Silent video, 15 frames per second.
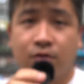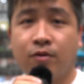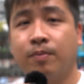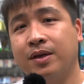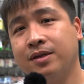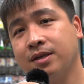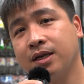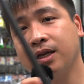so
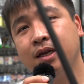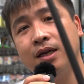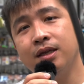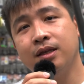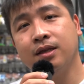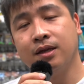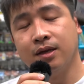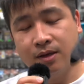
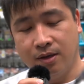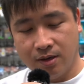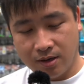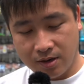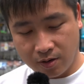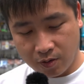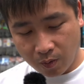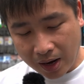basically,
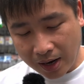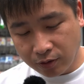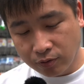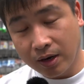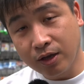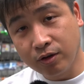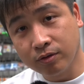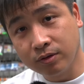uh, why
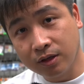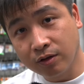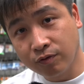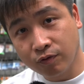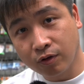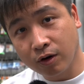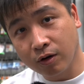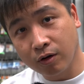do I use
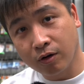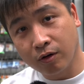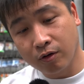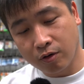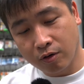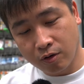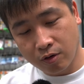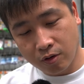this rod, or,
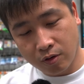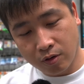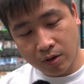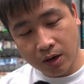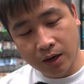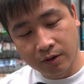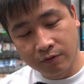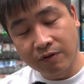or,
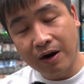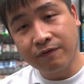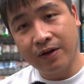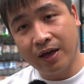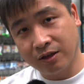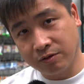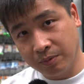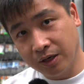or a rough
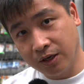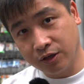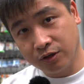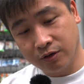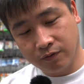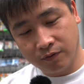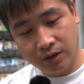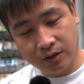
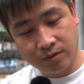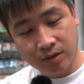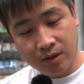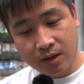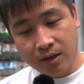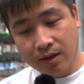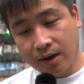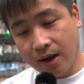explanation of this
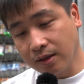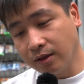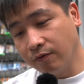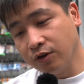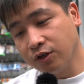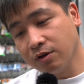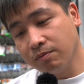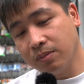Cast
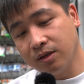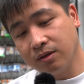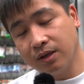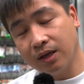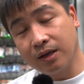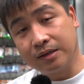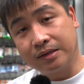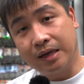Division
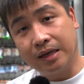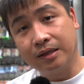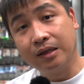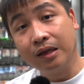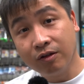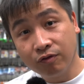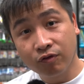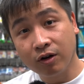Beaststick, is that
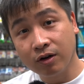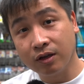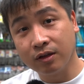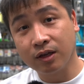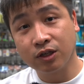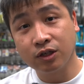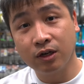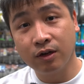this rod
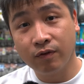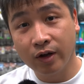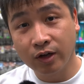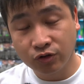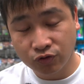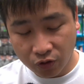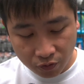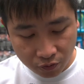is actually a
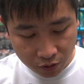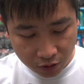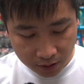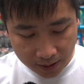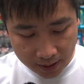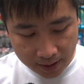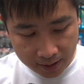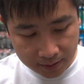very strong rod
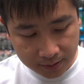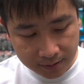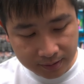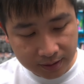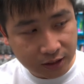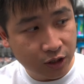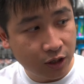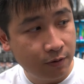and
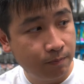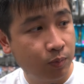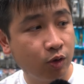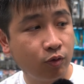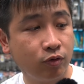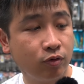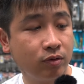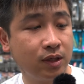it's actually
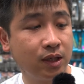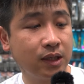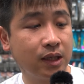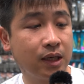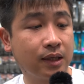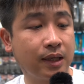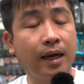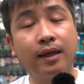built using
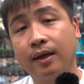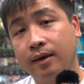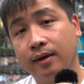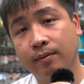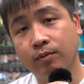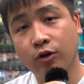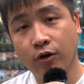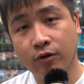the
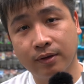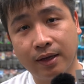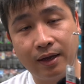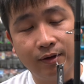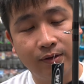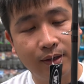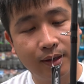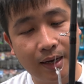Titanium
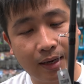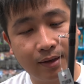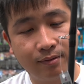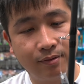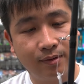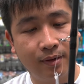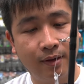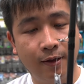Torzite
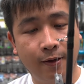guides.